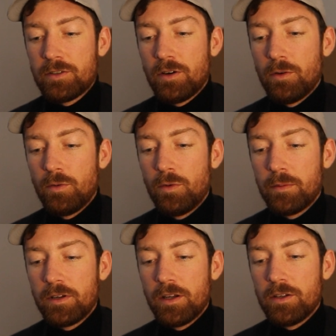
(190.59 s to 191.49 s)
So what
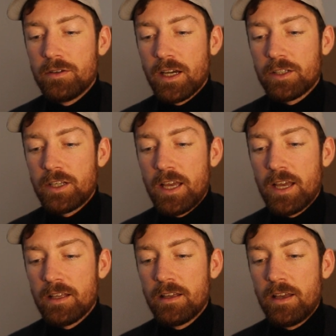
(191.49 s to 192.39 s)
I'm gonna do is actually
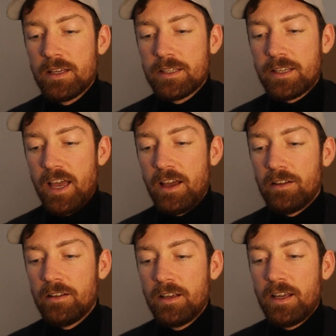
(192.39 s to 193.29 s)
hit
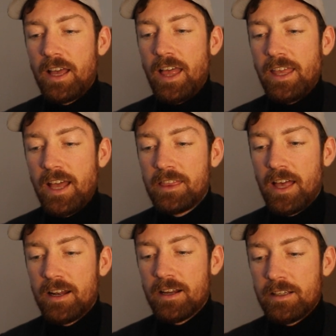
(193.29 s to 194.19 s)
scale and get
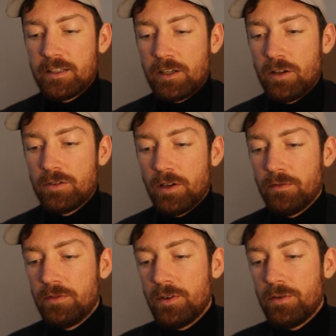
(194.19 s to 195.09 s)
that nice
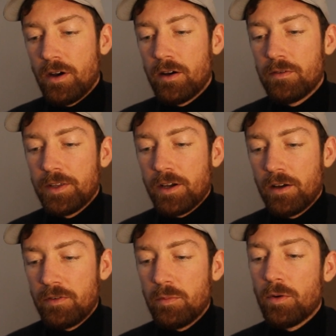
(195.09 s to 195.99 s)
close-up view of the
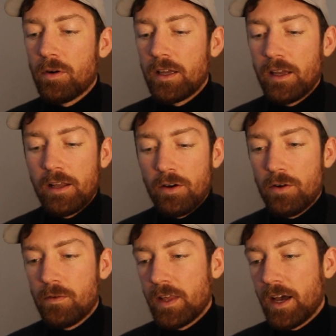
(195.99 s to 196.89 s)
coffee pouring in
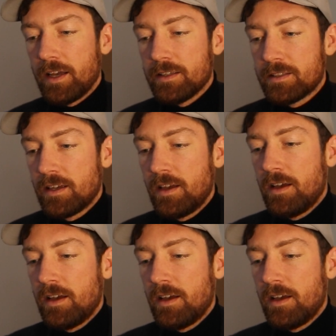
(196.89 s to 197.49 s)
over the ice.